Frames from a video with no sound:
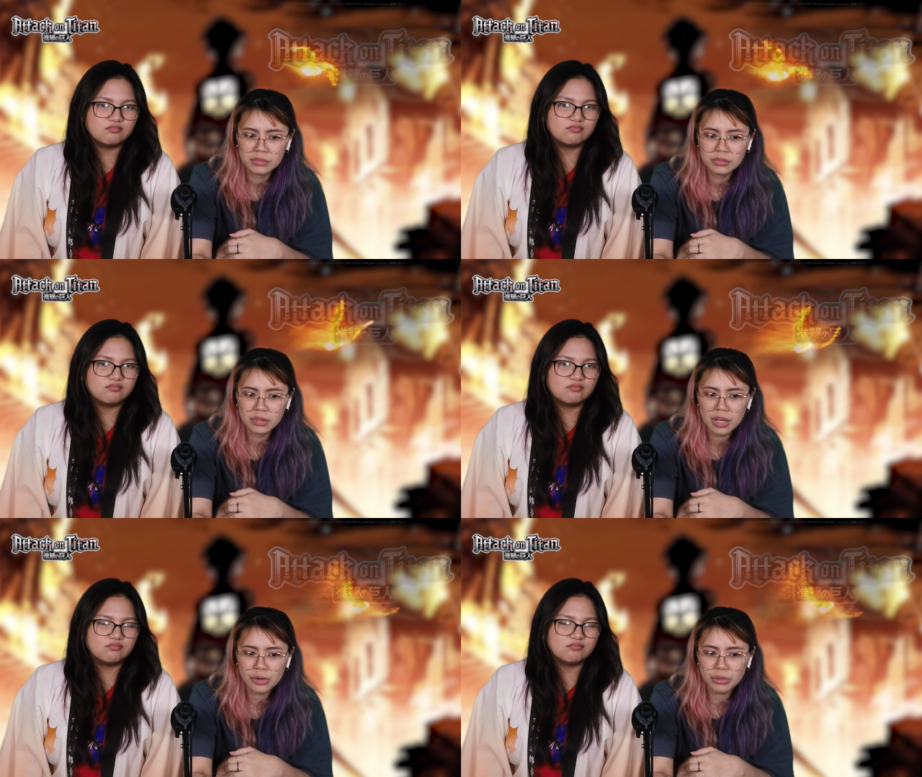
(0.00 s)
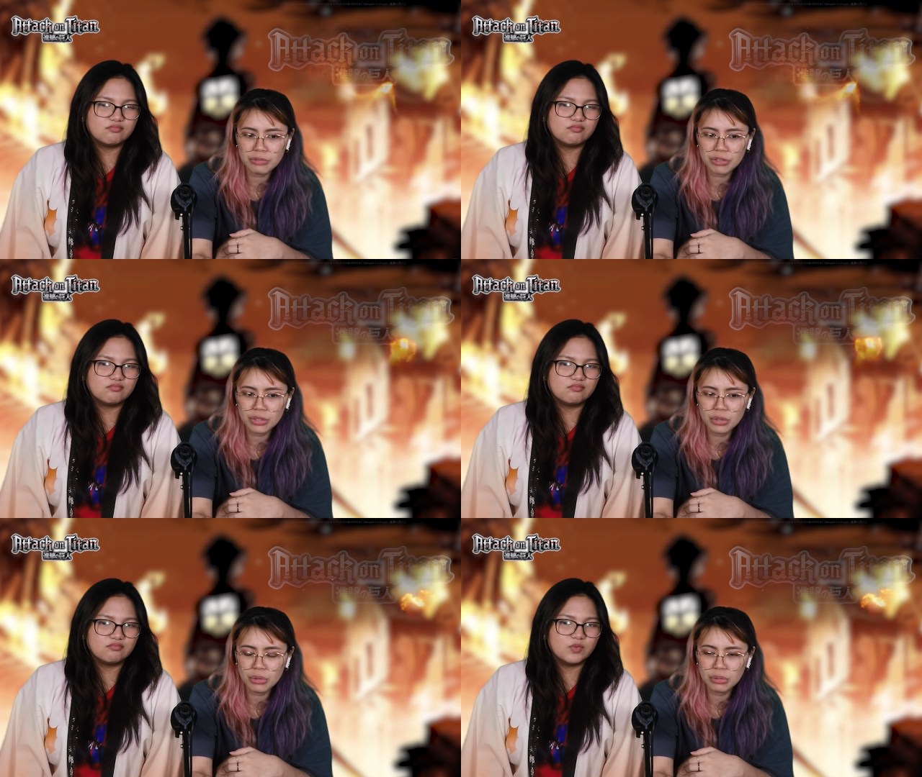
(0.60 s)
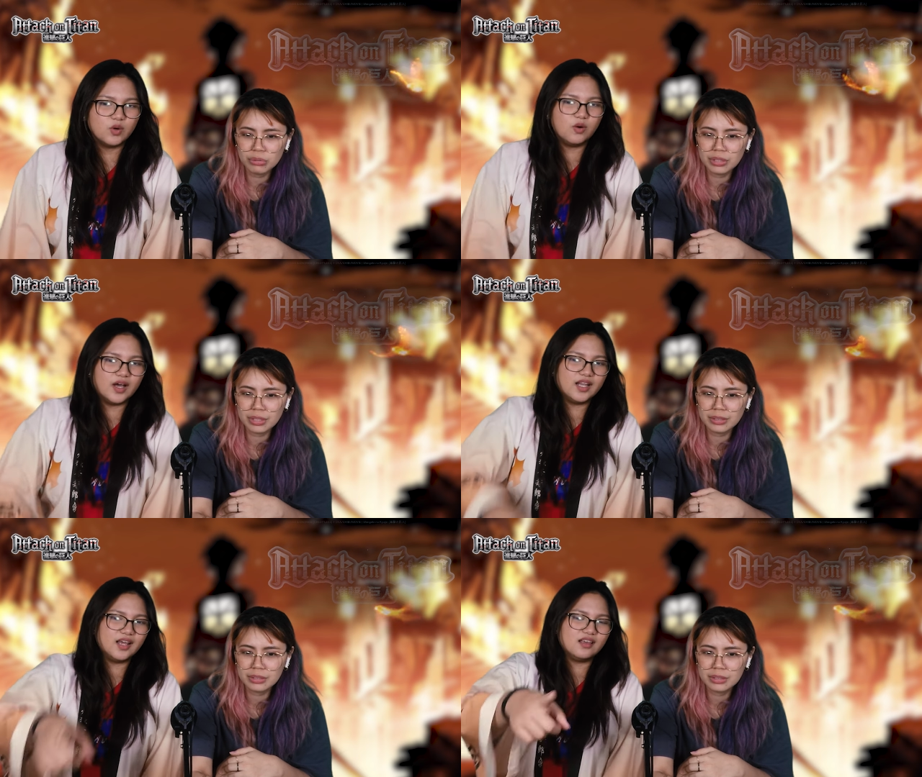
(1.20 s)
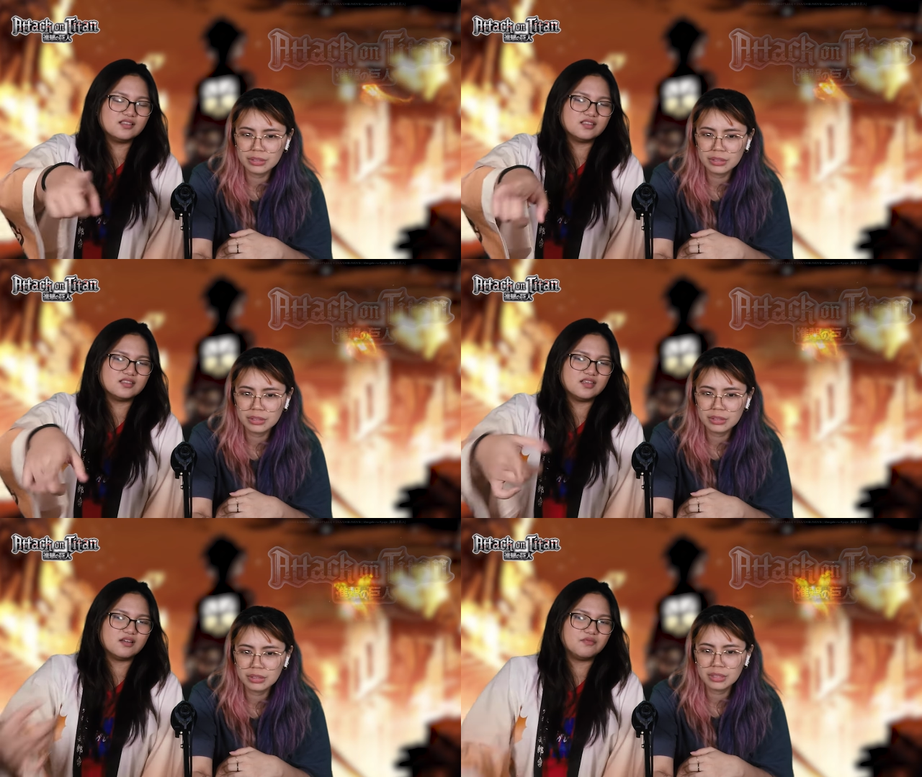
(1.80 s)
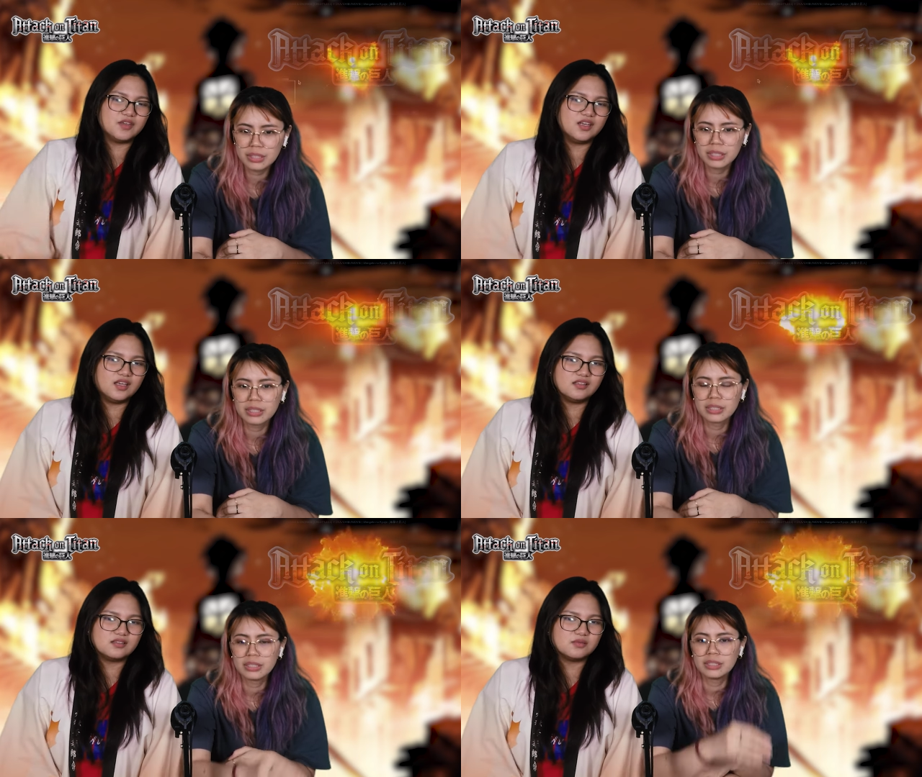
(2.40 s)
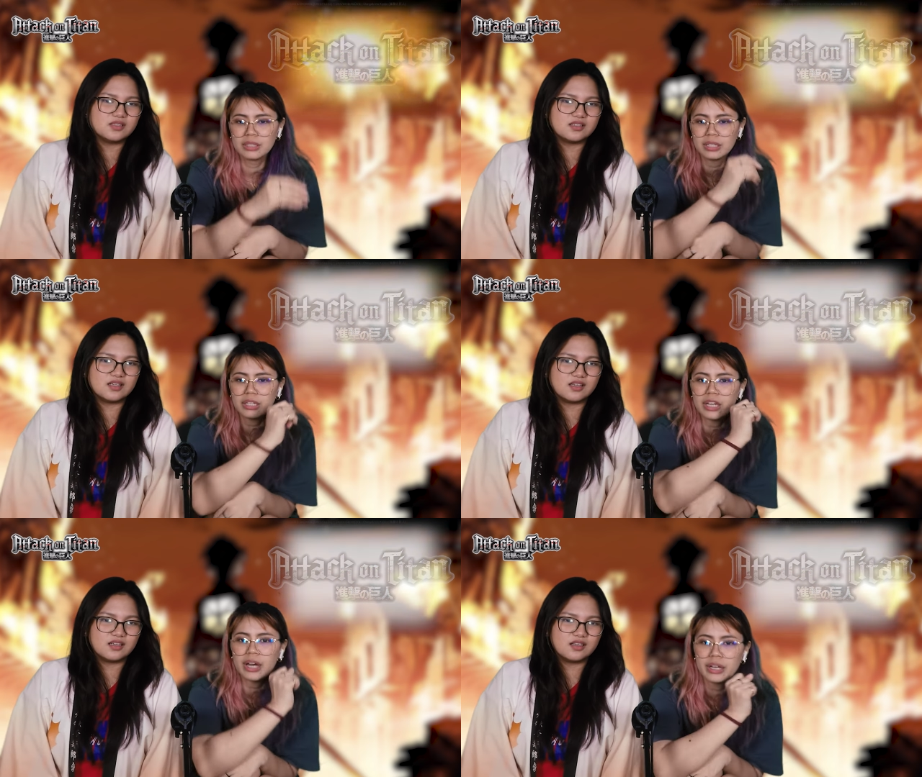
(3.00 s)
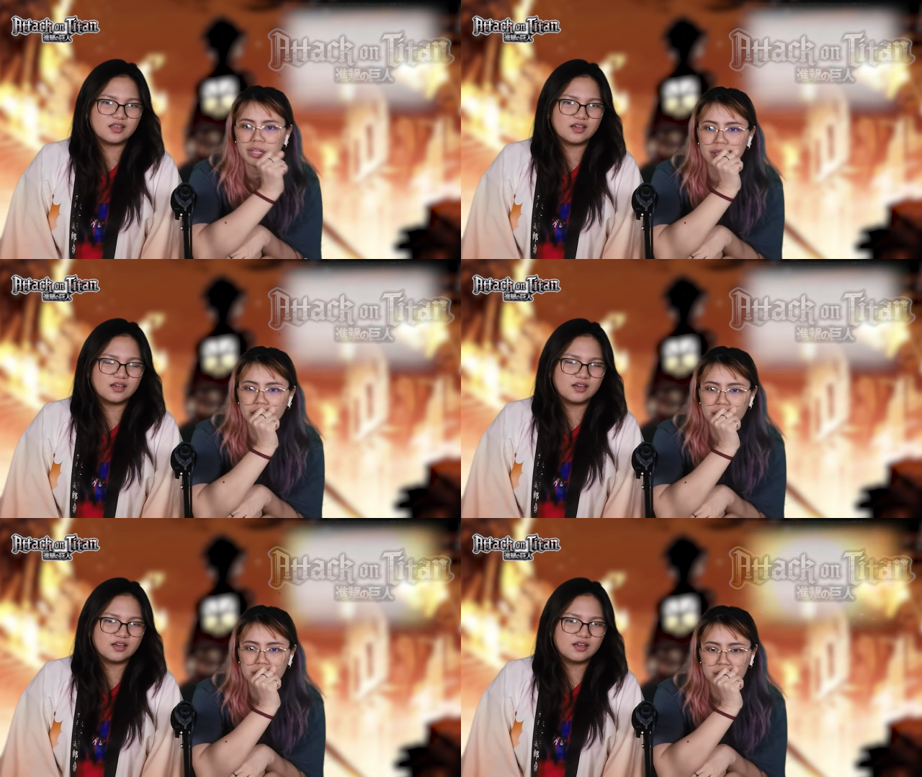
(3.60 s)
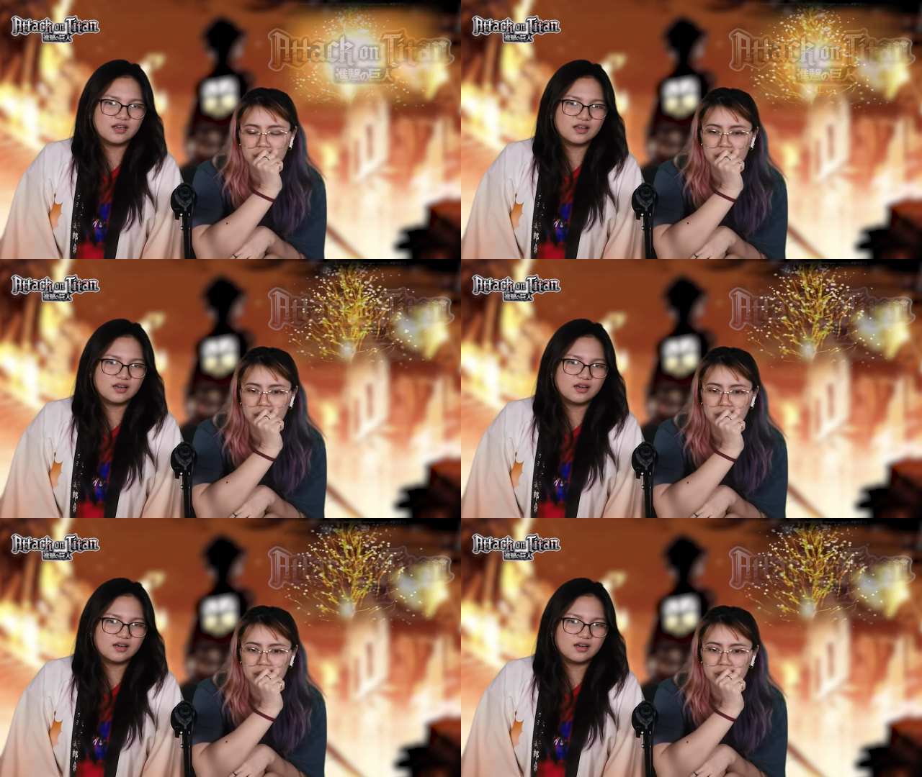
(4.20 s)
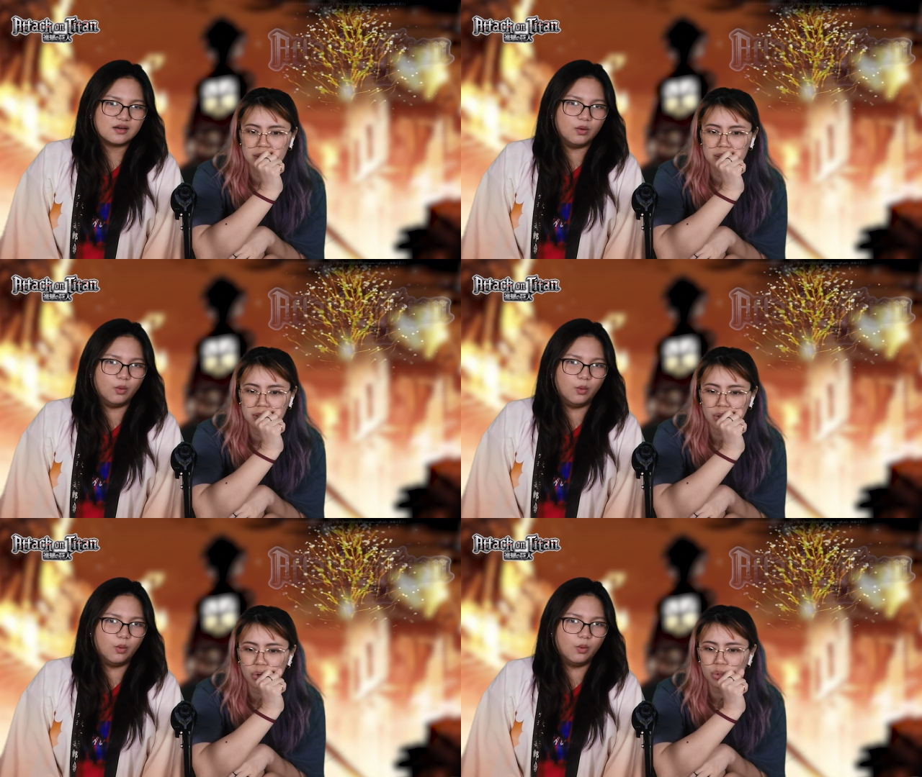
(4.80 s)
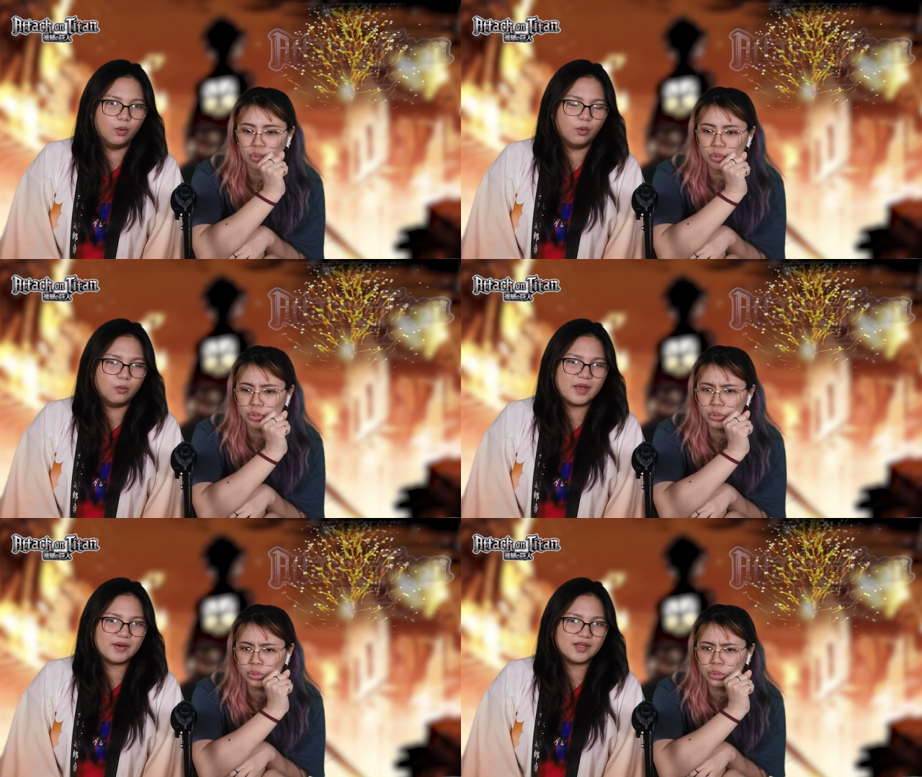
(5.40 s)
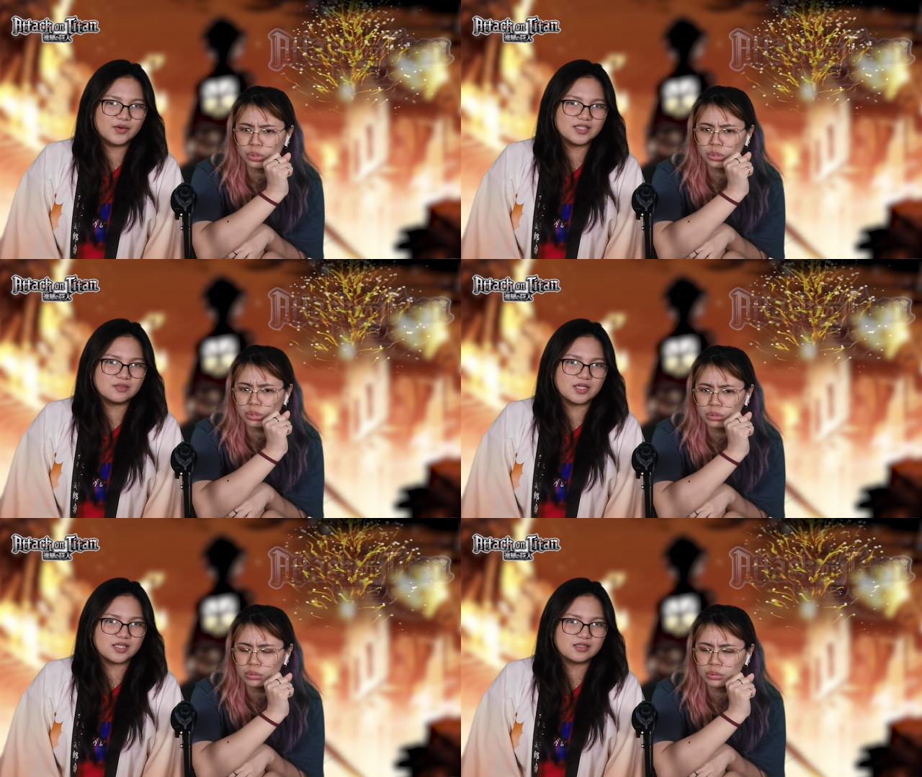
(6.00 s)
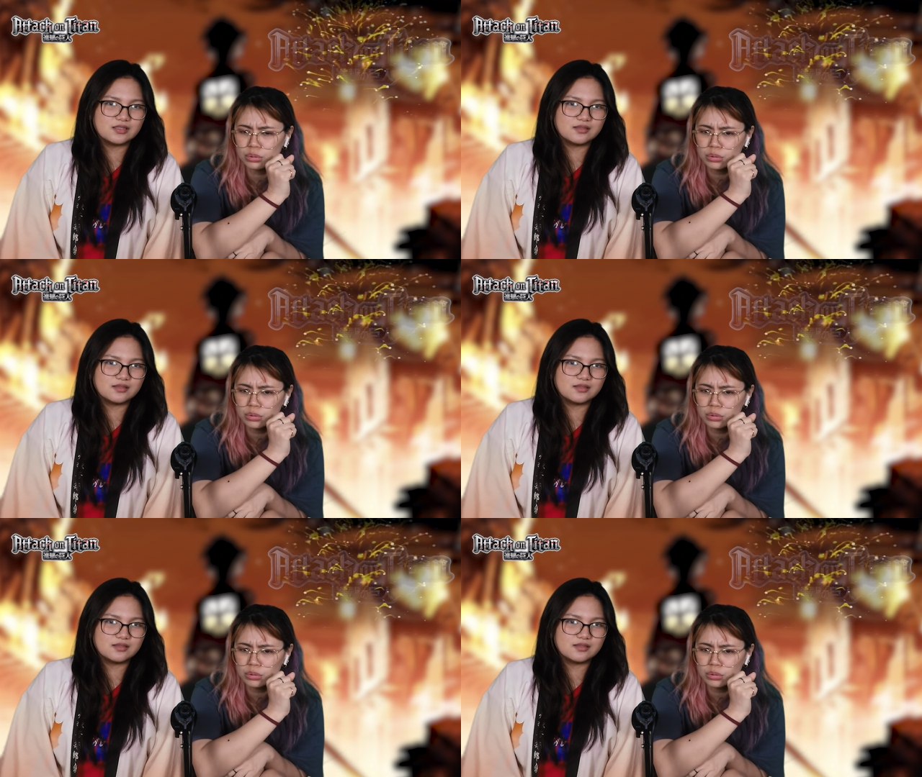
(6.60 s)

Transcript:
Speaker 1: I don't even know who.
Speaker 2: Oh, is this like a phoenix? Was it? Yeah. Oh, Merry Christmas!